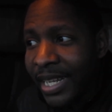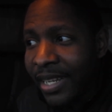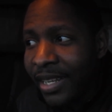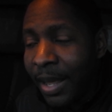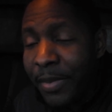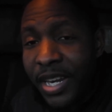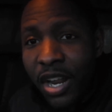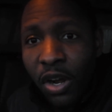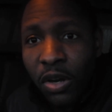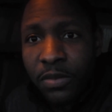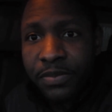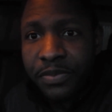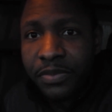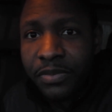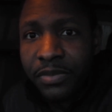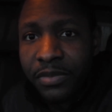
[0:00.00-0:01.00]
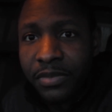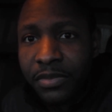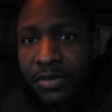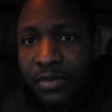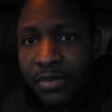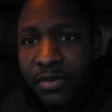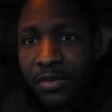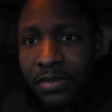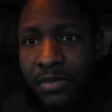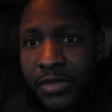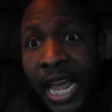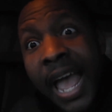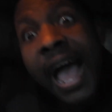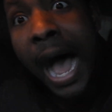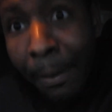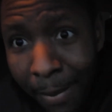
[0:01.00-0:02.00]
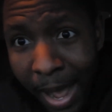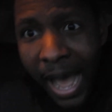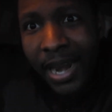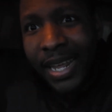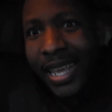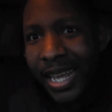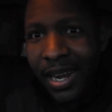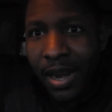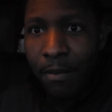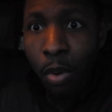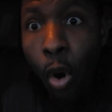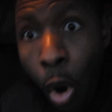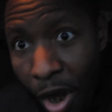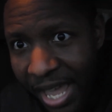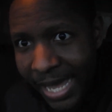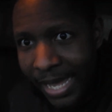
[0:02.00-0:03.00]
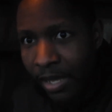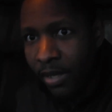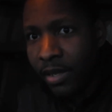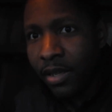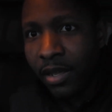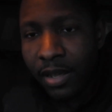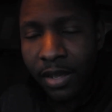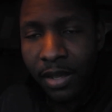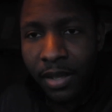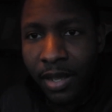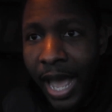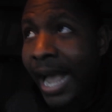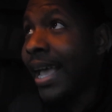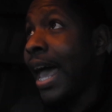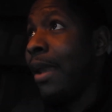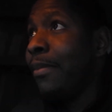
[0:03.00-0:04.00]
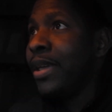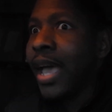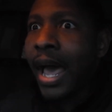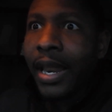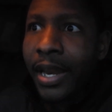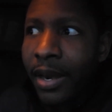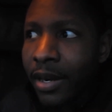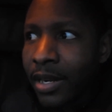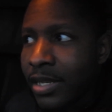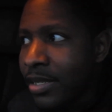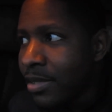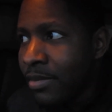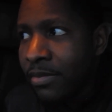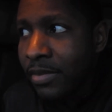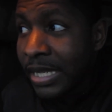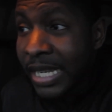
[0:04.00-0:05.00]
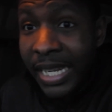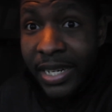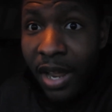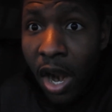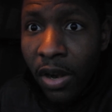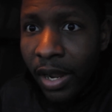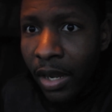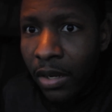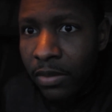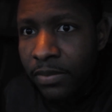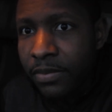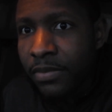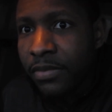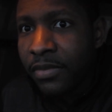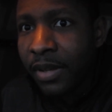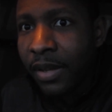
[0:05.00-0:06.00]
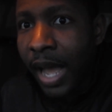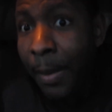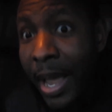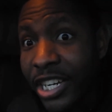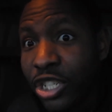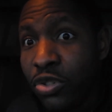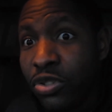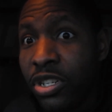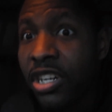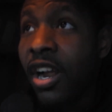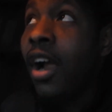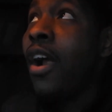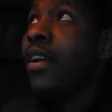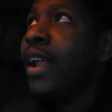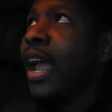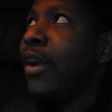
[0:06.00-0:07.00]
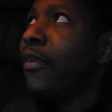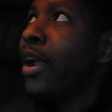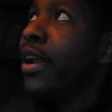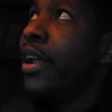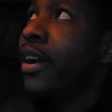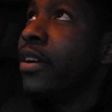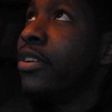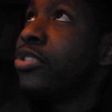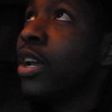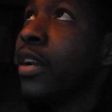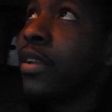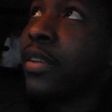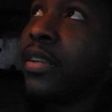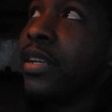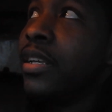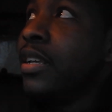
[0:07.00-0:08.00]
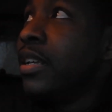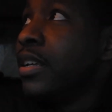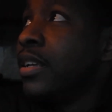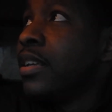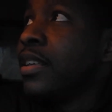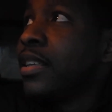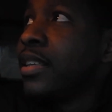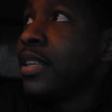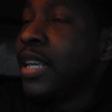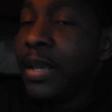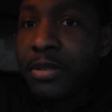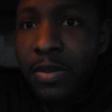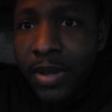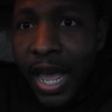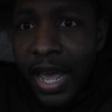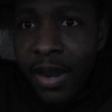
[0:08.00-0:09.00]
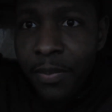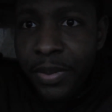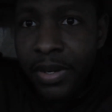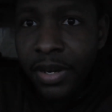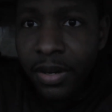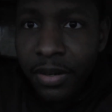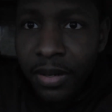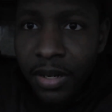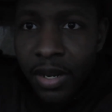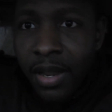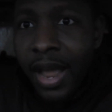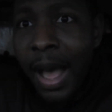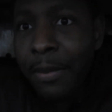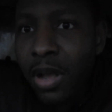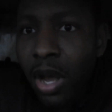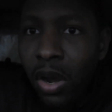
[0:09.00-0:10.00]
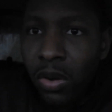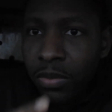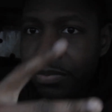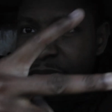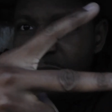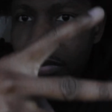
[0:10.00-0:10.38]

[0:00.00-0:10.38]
let me know. I'm out of here, boy. I got to be out of here because it's getting dark out. I'm actually using the car light right now. I'm trying to keep some light up in here. I'm gone.